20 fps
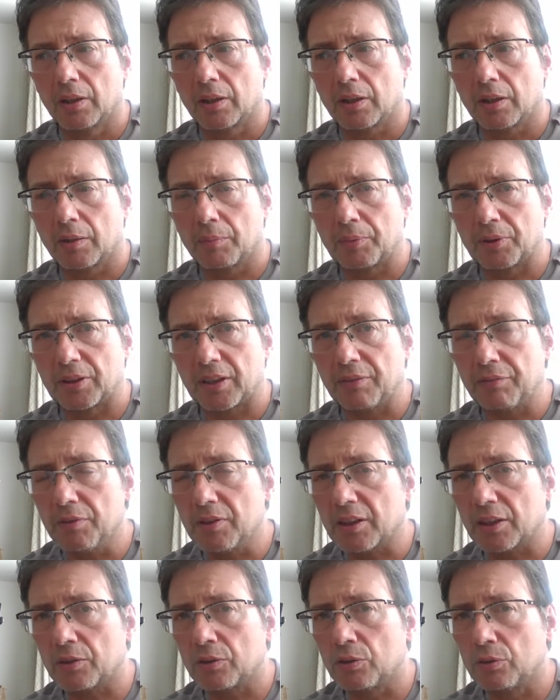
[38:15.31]
But if
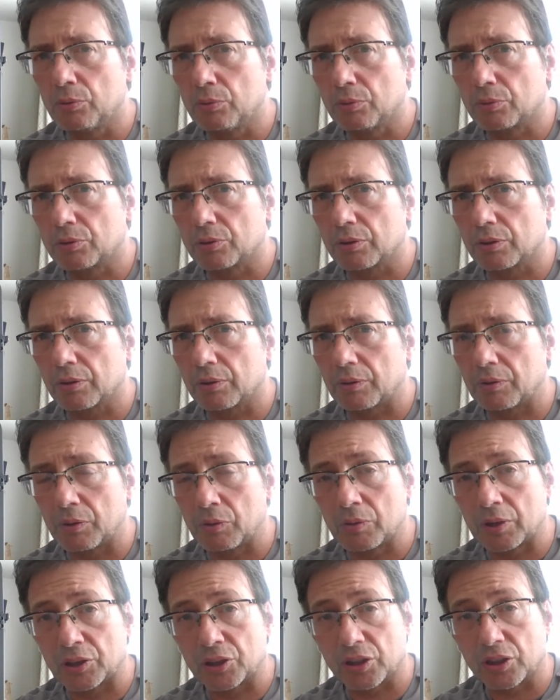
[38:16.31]
you can
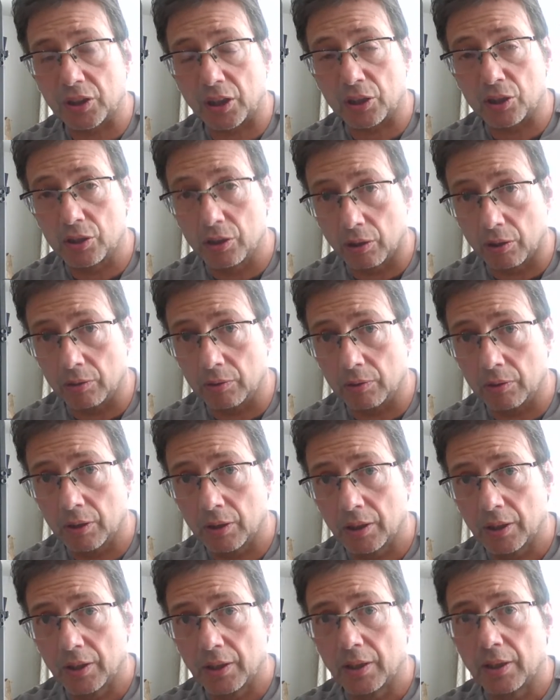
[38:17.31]
start young.
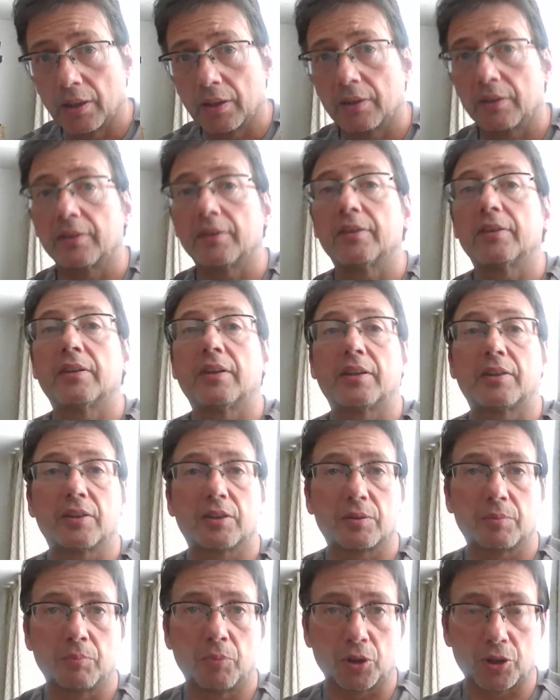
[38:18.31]
It
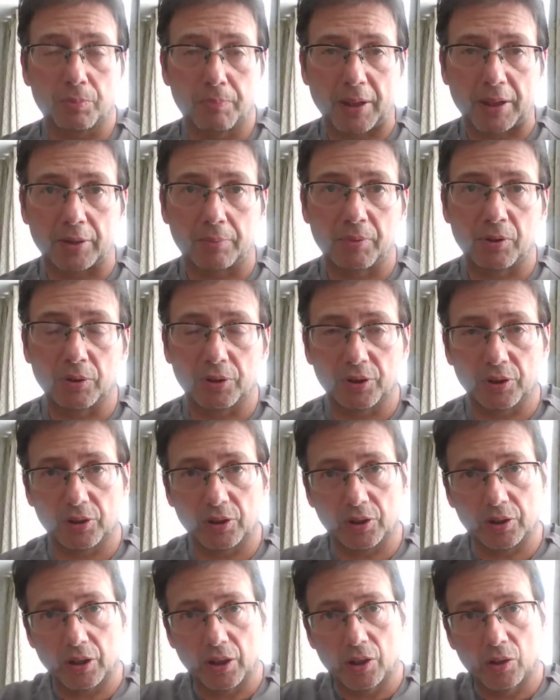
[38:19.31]
is much better because it
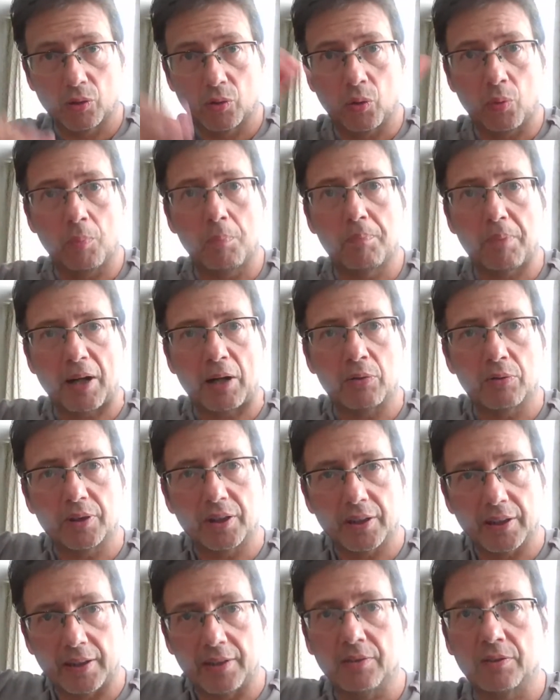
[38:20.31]
is
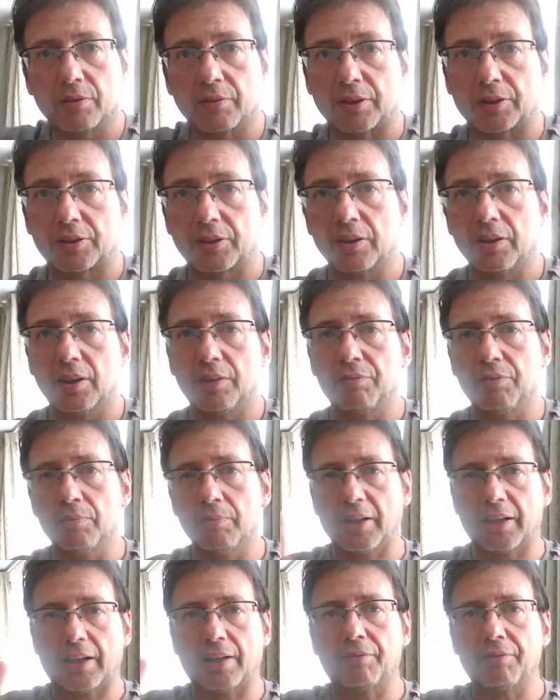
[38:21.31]
compounding interest. If you
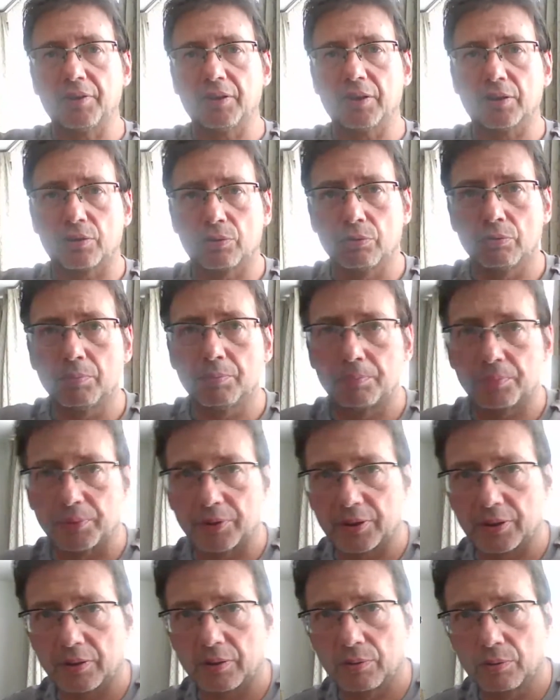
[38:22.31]
make every year
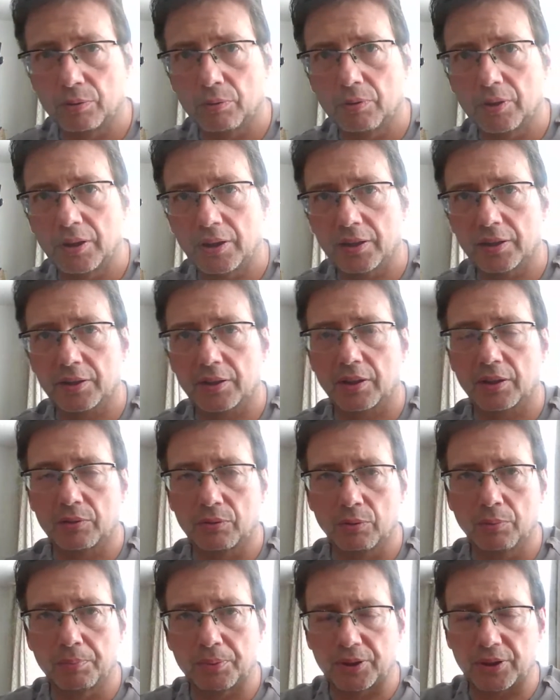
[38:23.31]

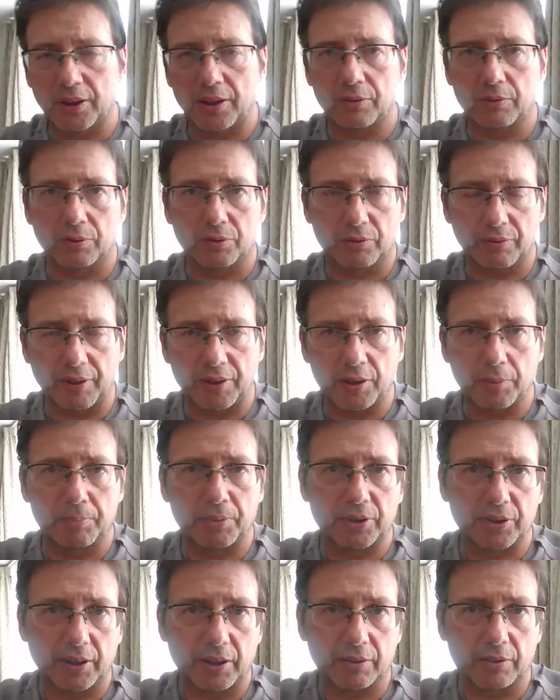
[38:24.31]
2% or
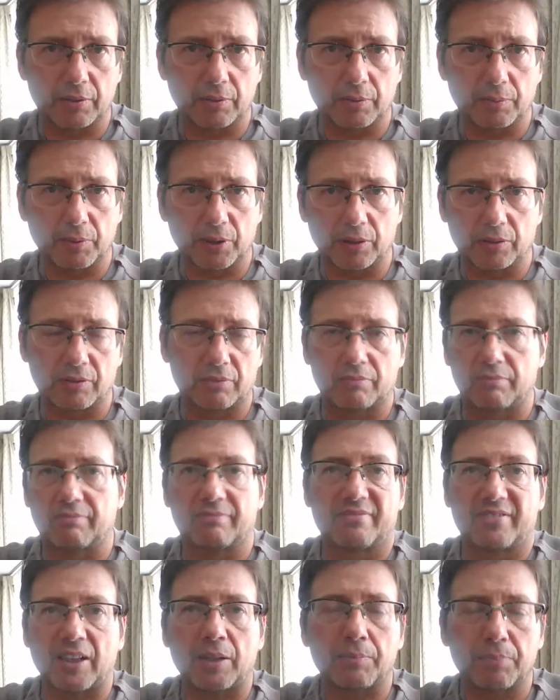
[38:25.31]
20%,
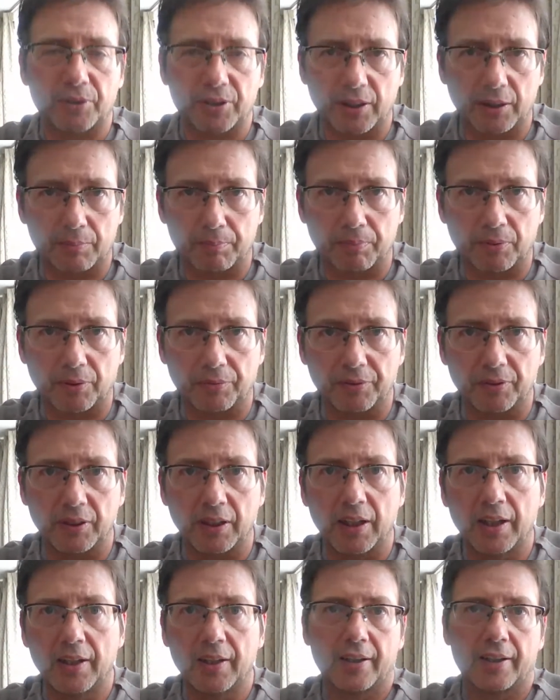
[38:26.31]
10%
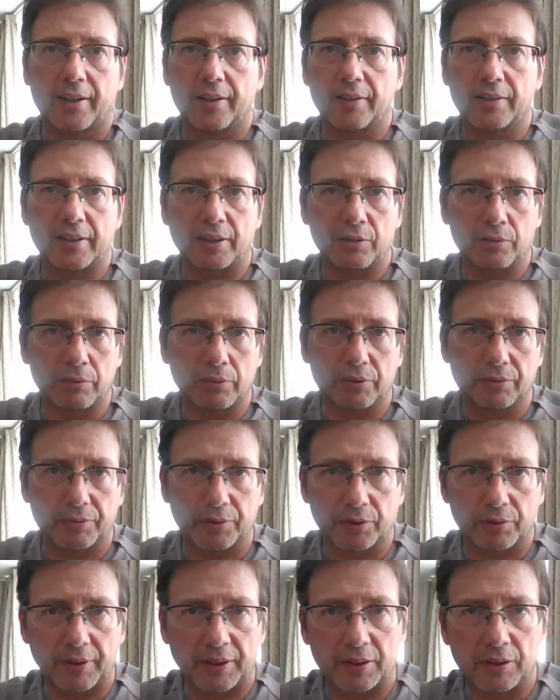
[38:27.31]
profit, and you can do it
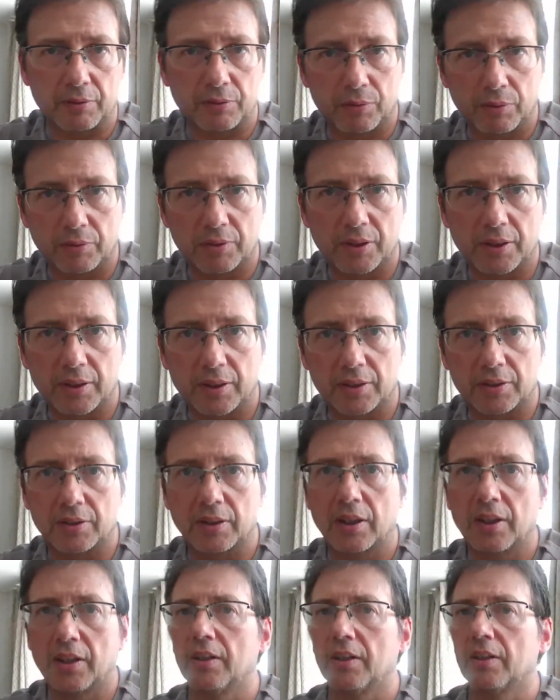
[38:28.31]
for 20 or 30
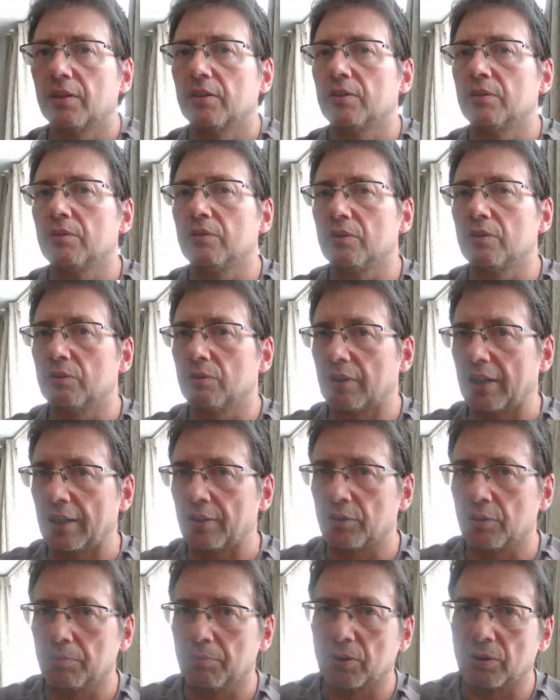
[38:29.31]
years, you
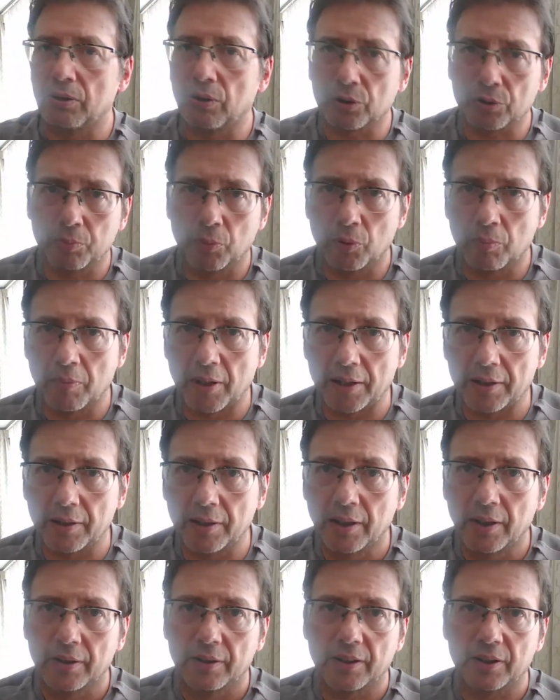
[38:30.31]
end up with a lot more
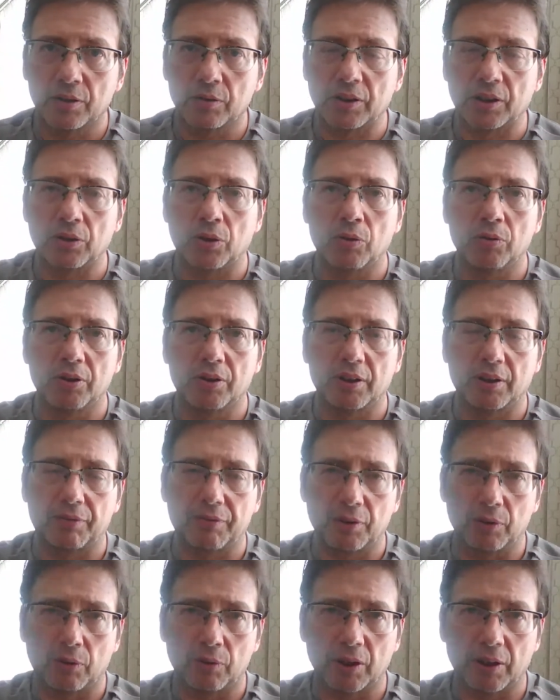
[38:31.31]
money than you can
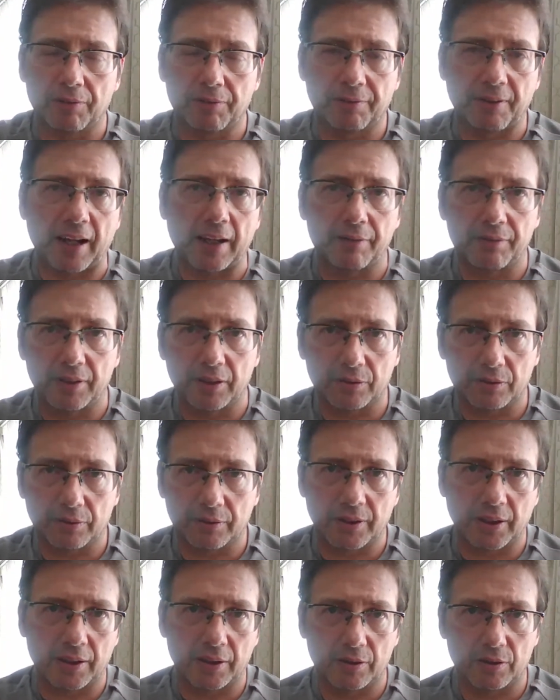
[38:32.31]
if you only have 5 years or
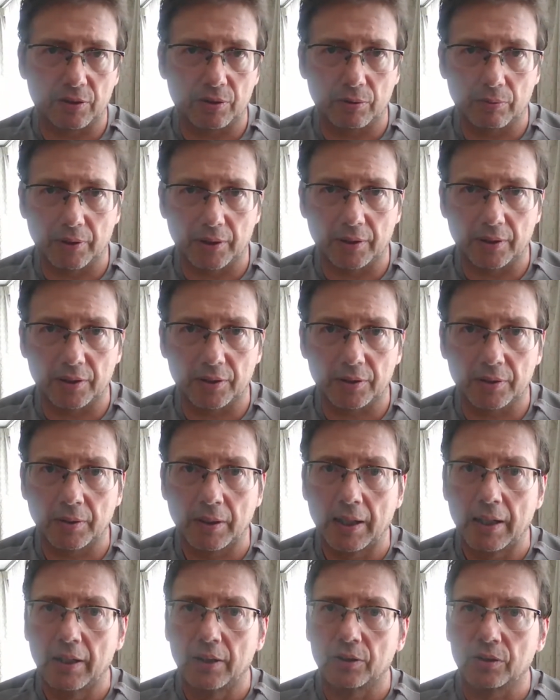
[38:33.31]
10 years doing this.
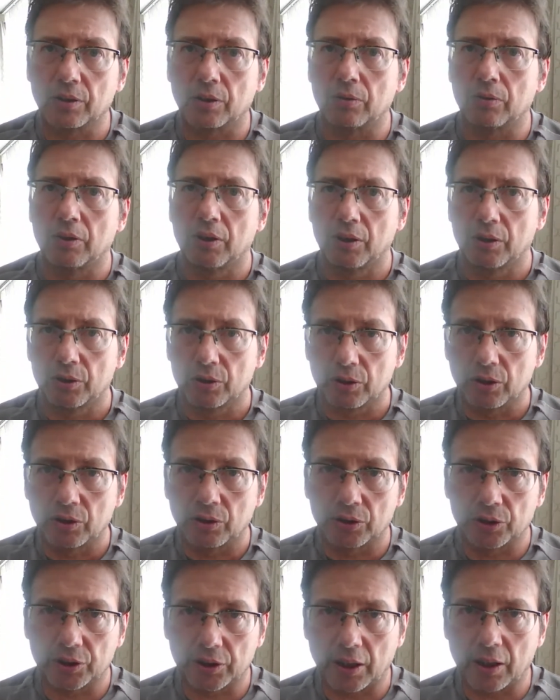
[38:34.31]
So
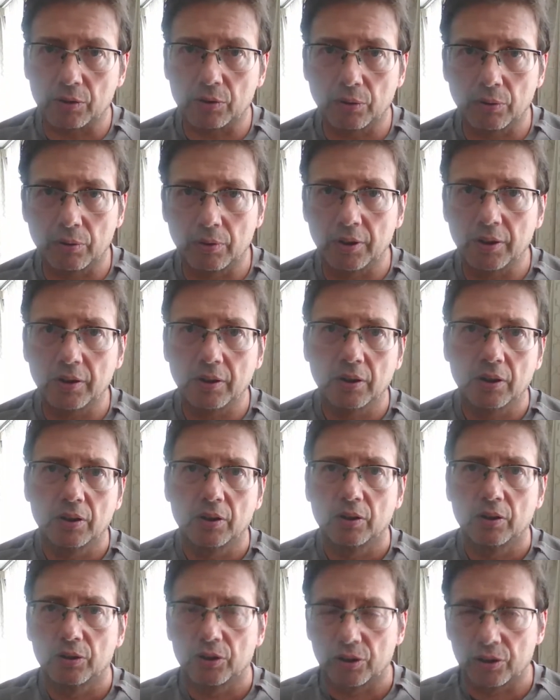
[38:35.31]
start early,
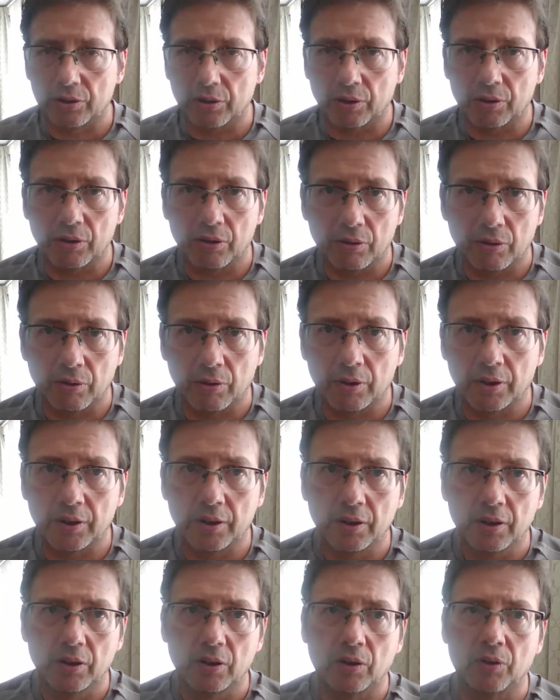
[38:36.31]
study
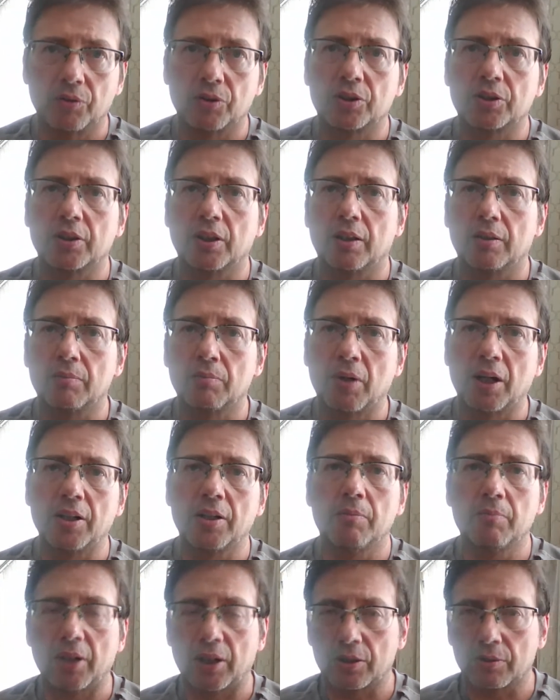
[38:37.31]
early, understand
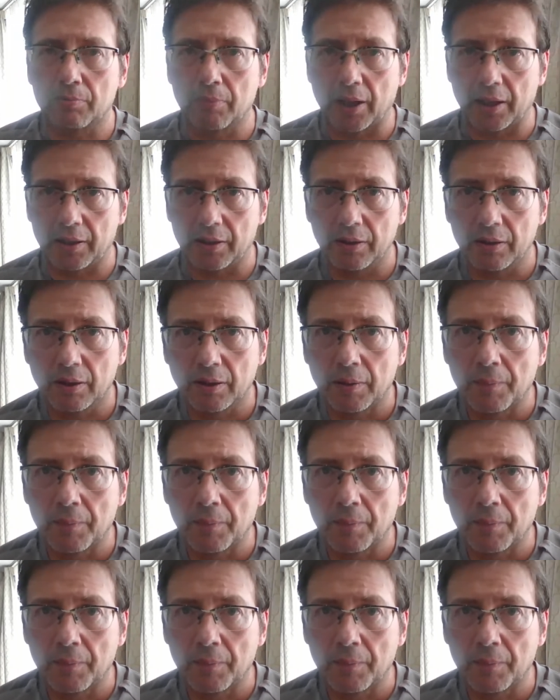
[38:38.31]
money makes money.